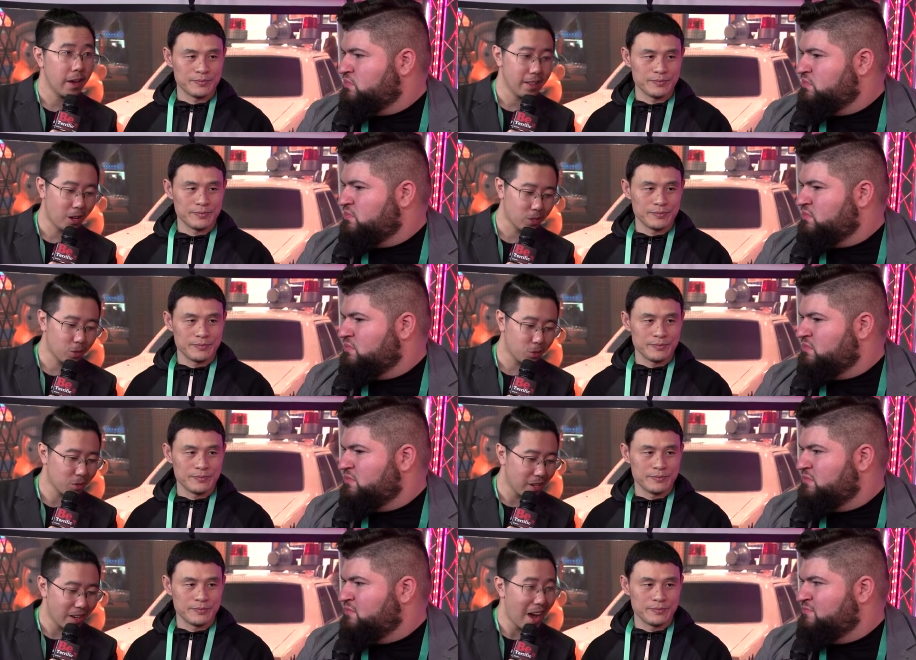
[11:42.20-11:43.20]
Speaker 1: and also
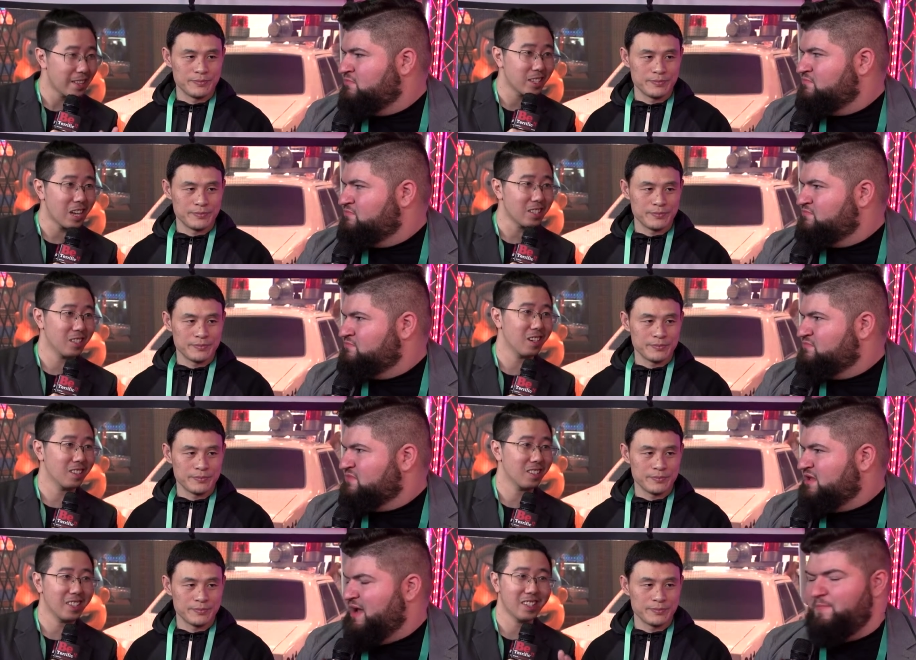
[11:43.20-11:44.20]
do any
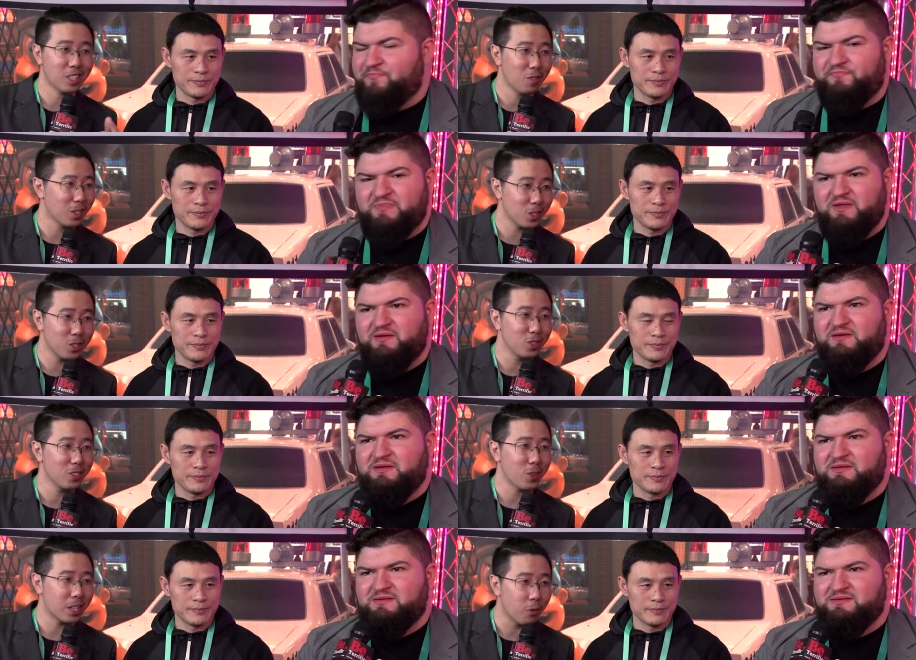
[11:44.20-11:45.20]
gestures yeah, he just wants to do
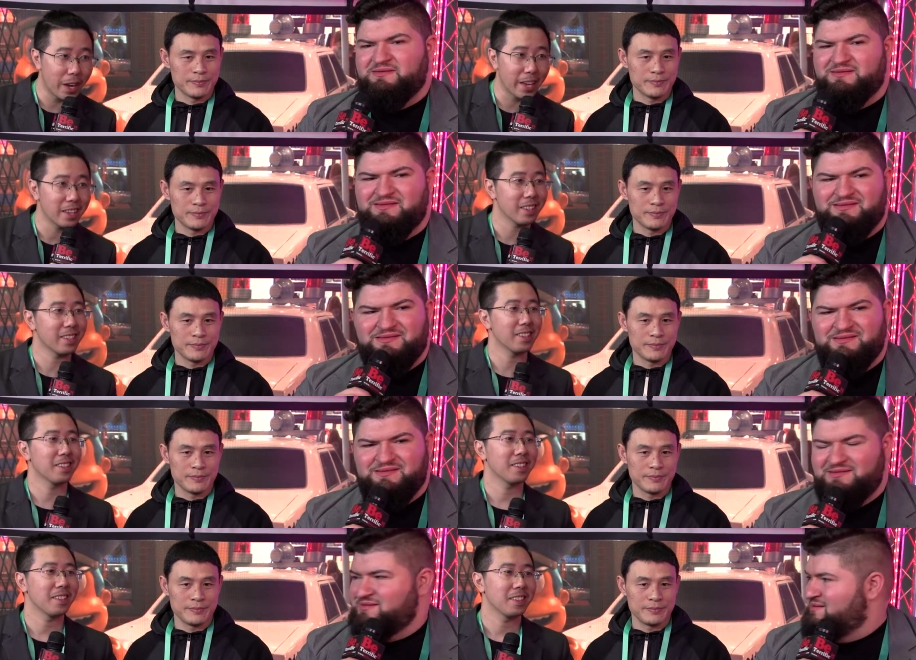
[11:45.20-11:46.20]
right away.
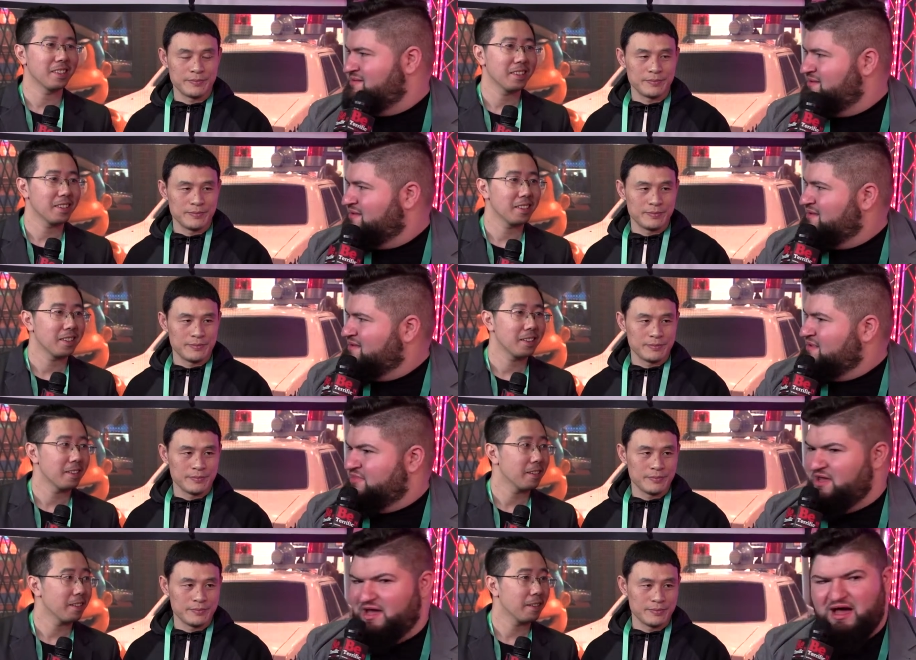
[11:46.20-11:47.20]

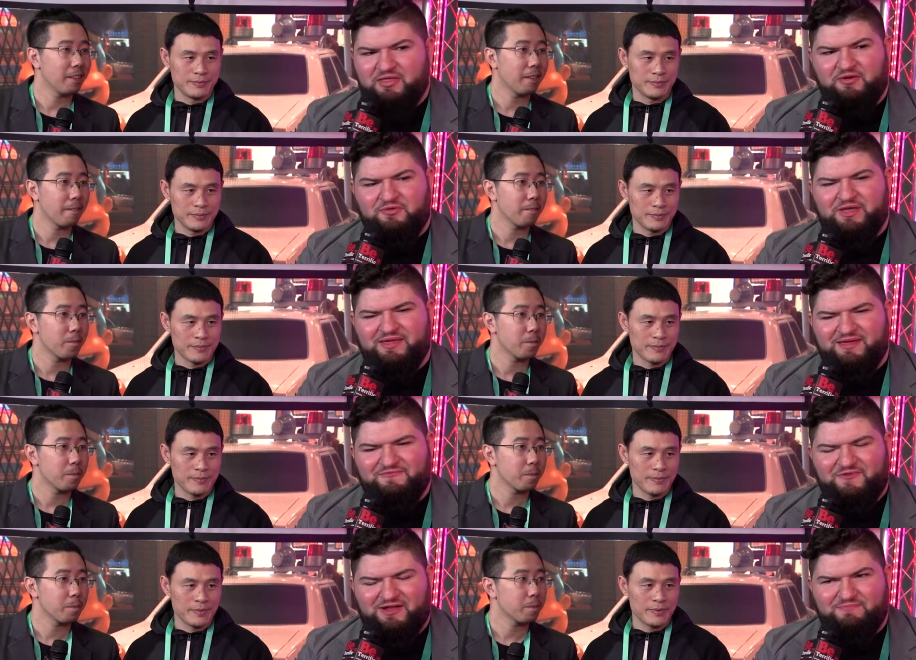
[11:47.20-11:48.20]
Speaker 2: The other really
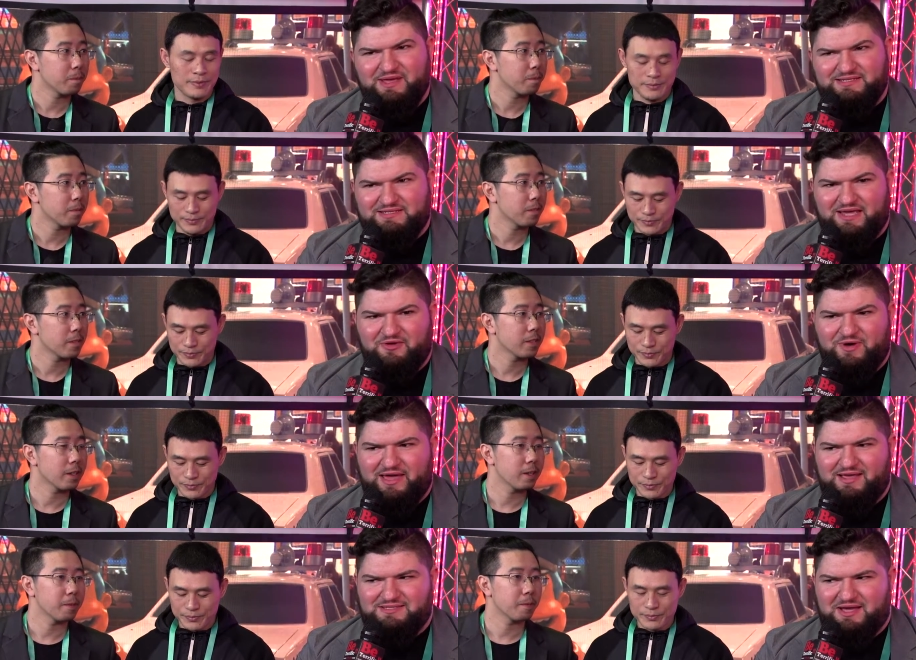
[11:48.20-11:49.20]
fun piece to take
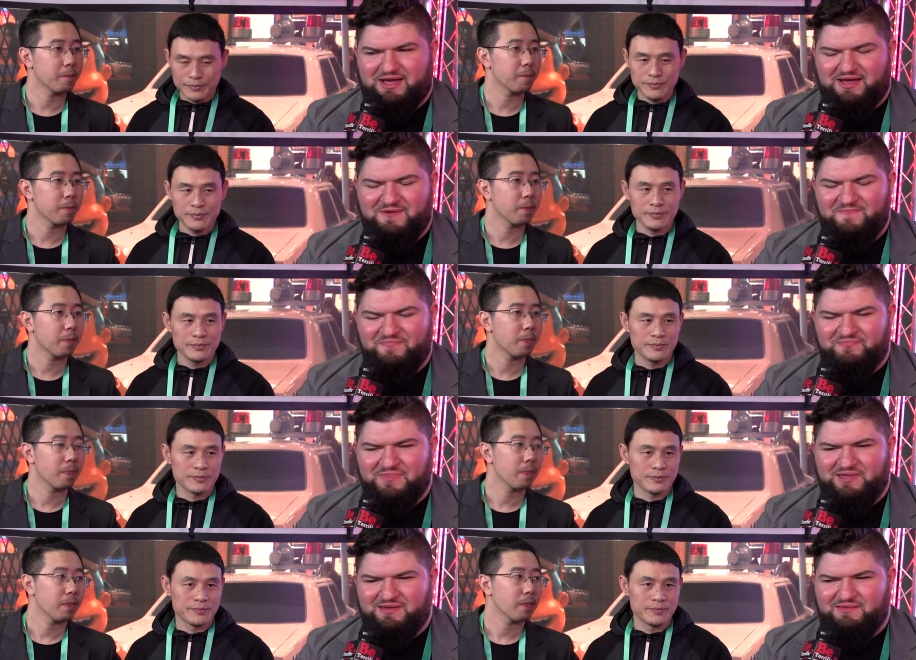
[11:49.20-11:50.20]
away is uh,
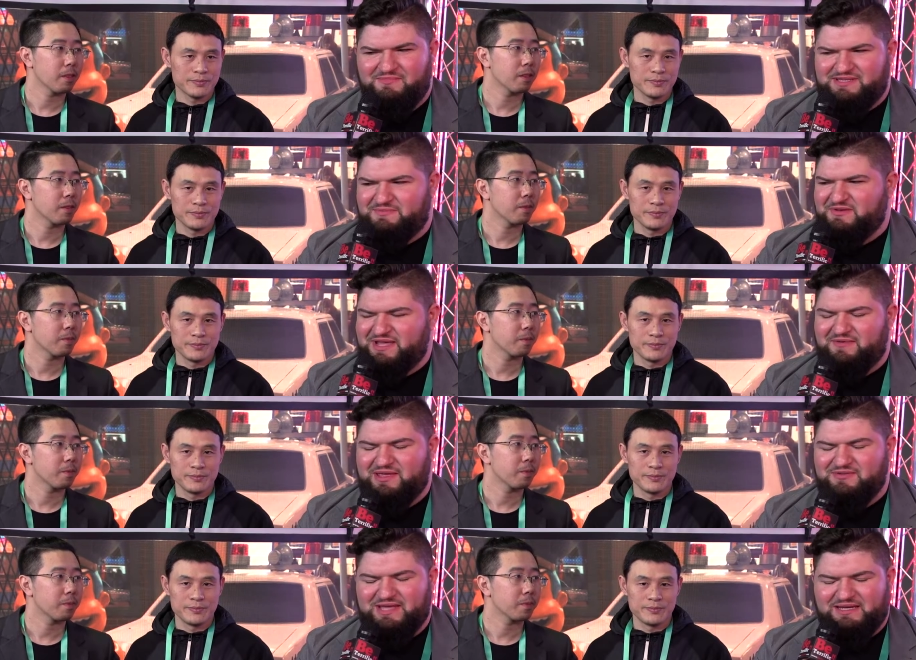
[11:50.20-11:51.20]
Mr. B was able
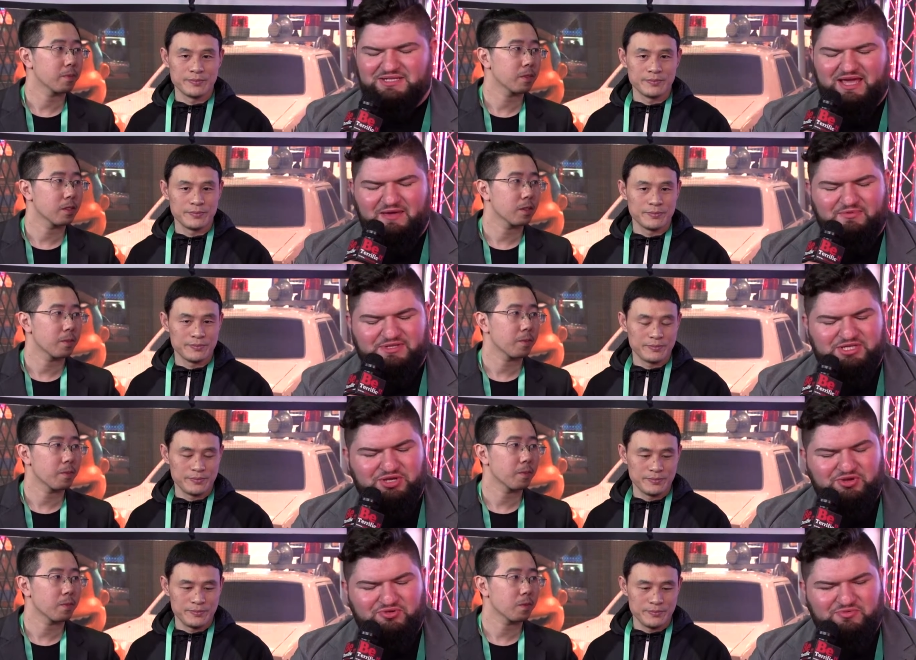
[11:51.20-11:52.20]
he was actually able
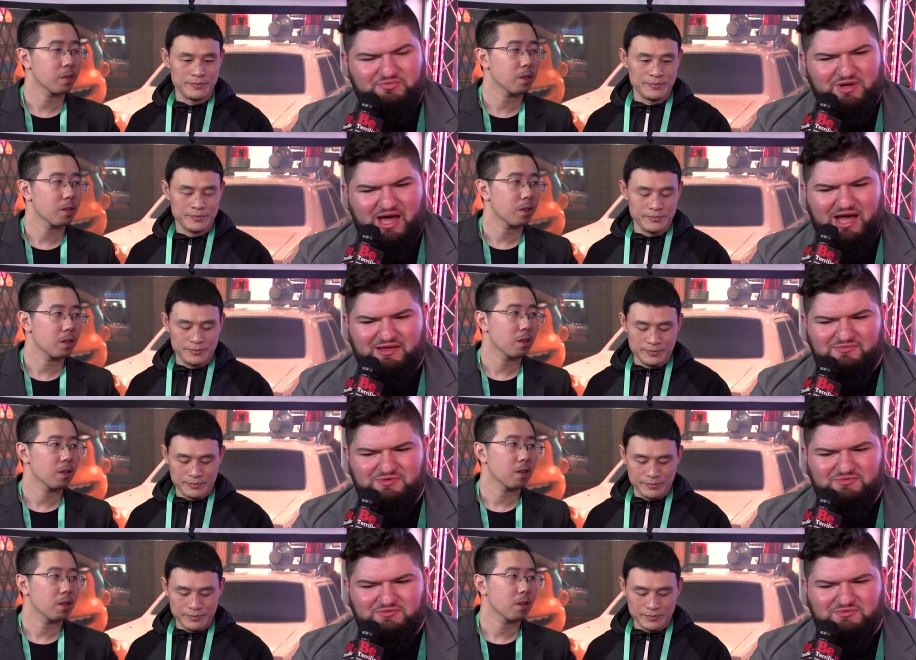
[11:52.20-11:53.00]
to uh,